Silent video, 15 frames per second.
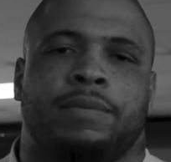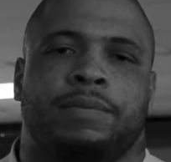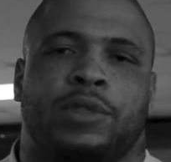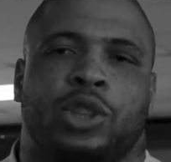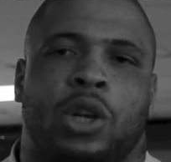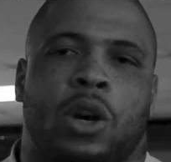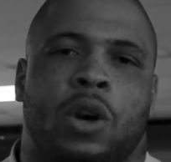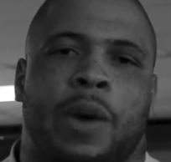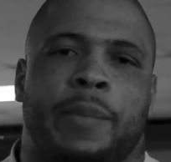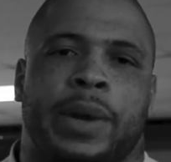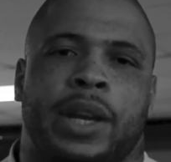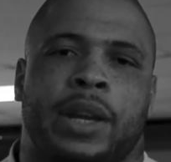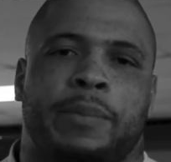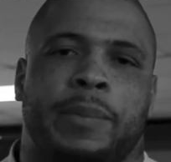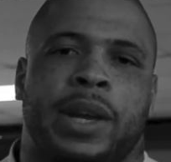So, I
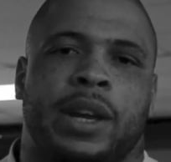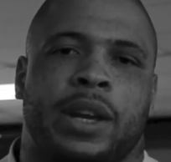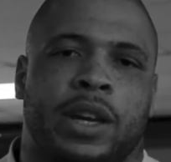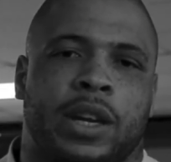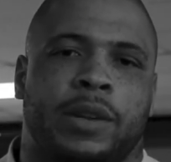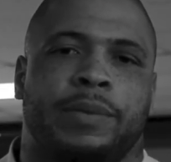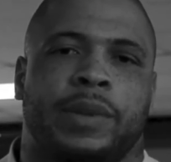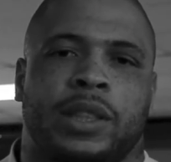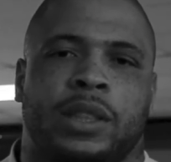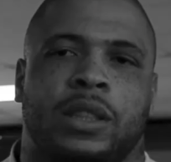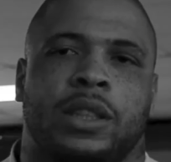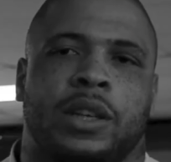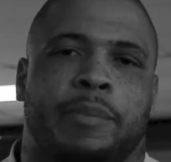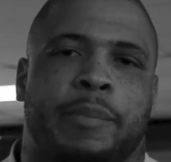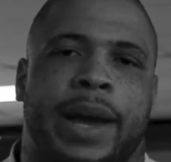mean, me and him, it's a
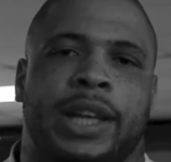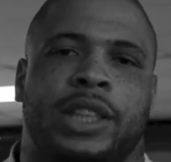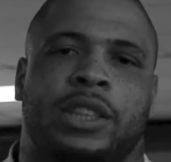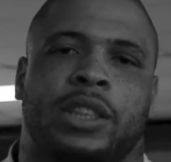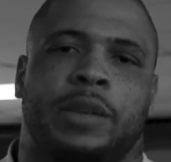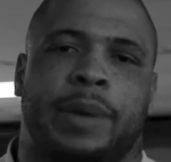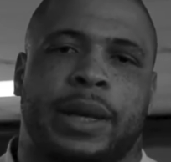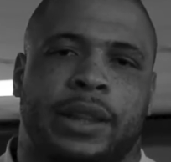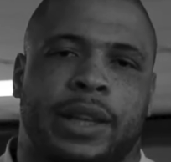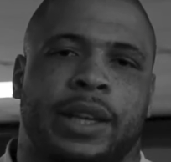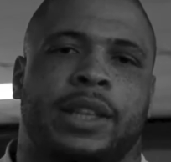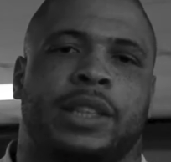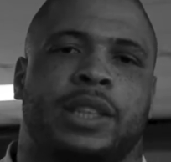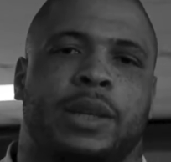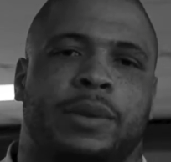good matchup. I
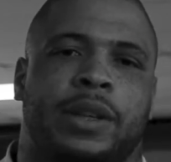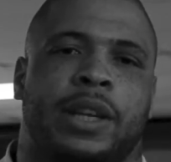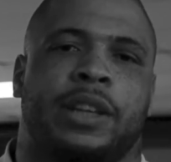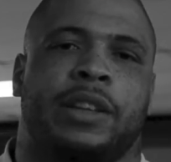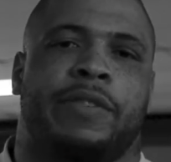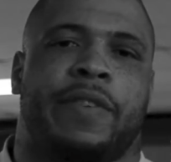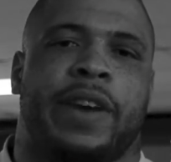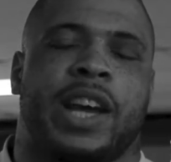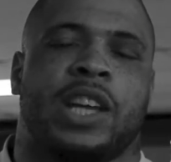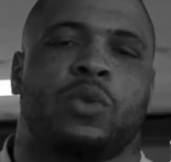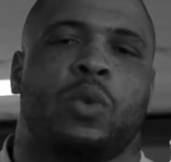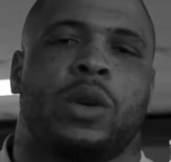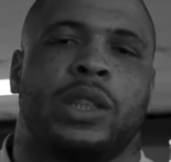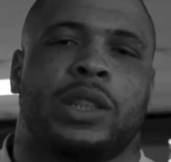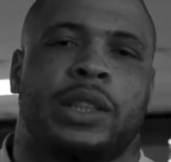think it's something that the fans
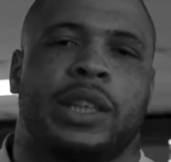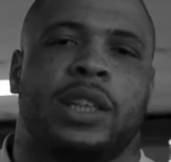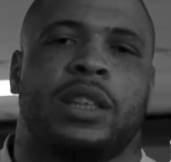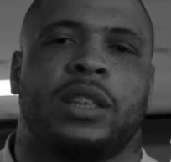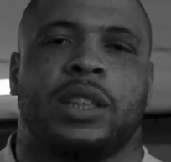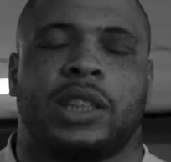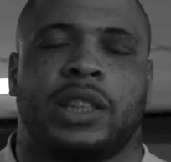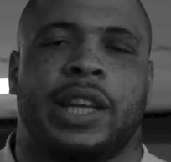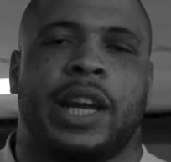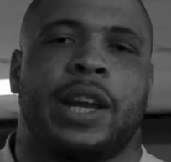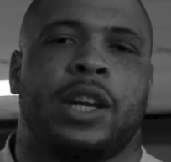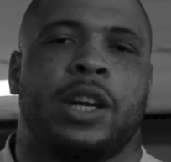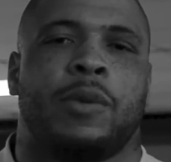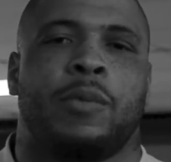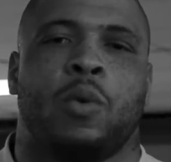want to see, a good
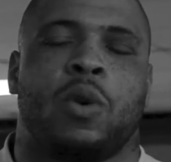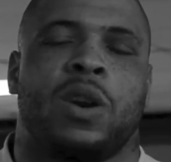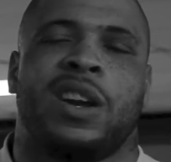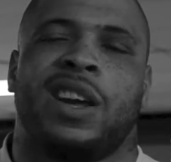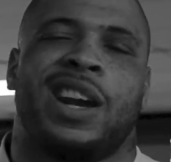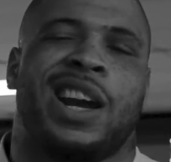stand-up war, none of